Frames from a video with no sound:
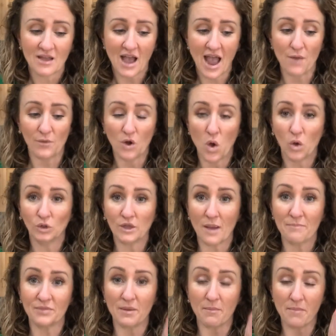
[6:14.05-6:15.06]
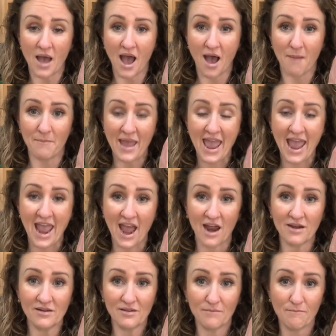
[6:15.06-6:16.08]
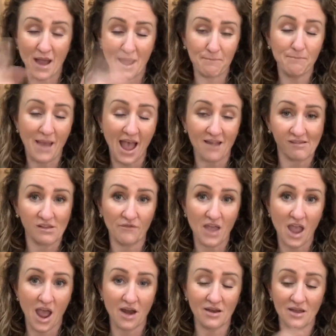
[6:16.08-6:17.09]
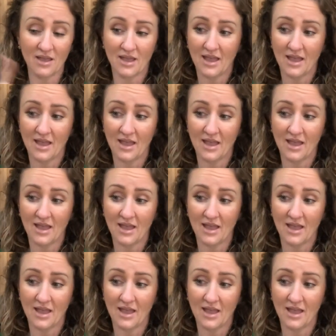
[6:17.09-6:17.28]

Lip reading: I would hold up the hand, my passive hand,